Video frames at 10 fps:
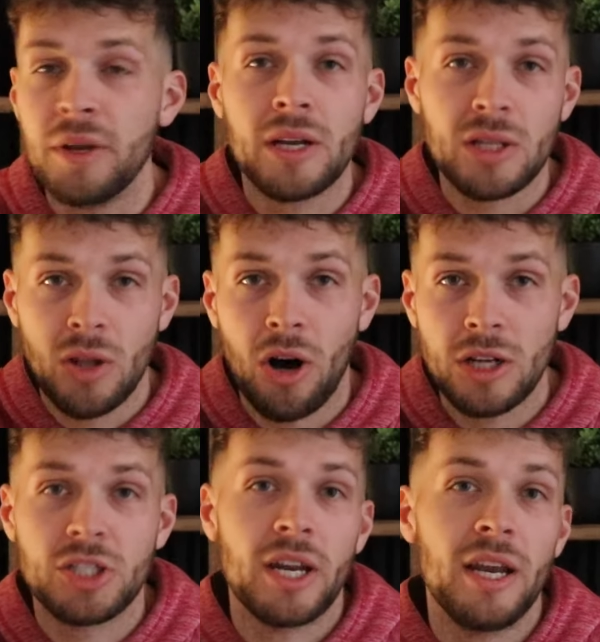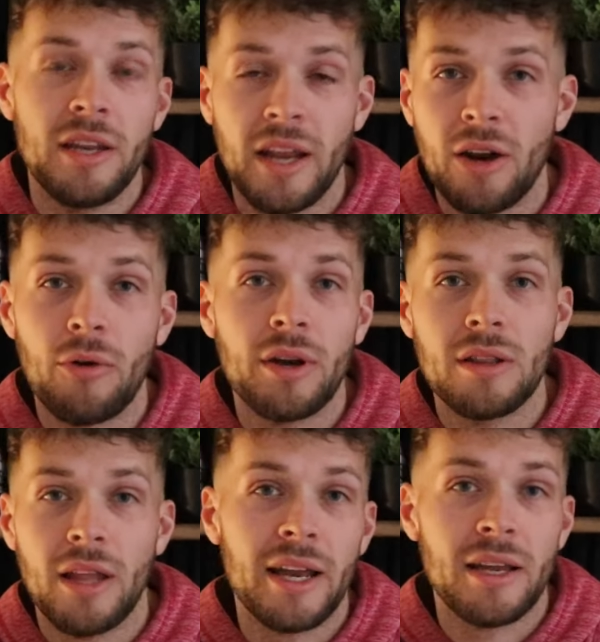being launched in an area
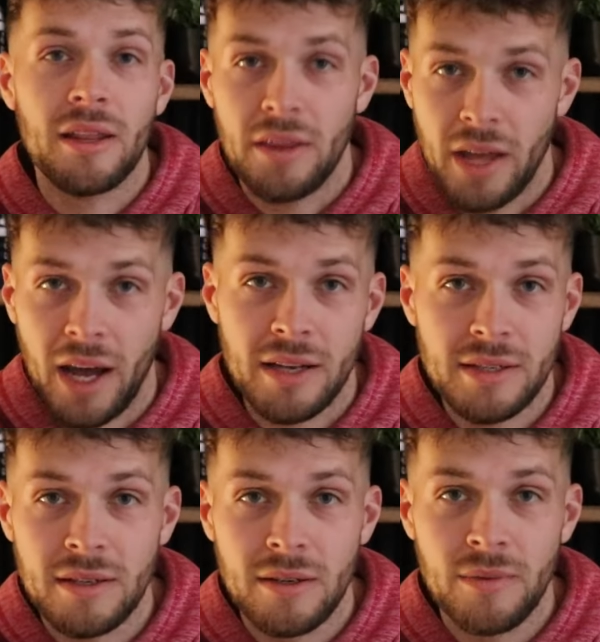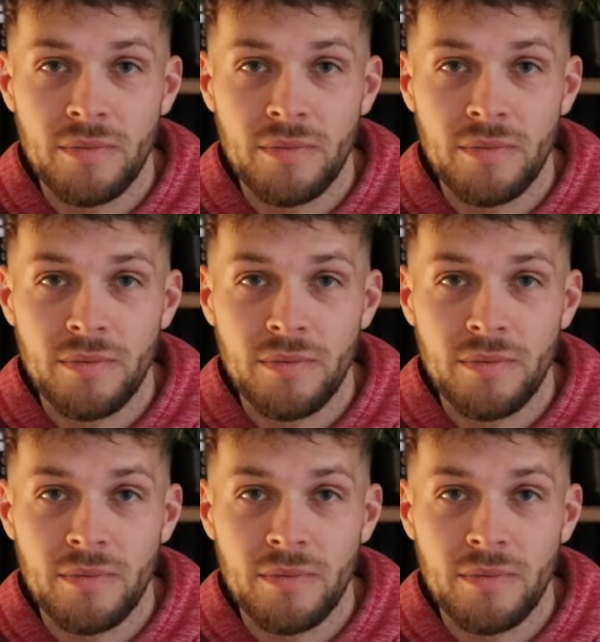like that.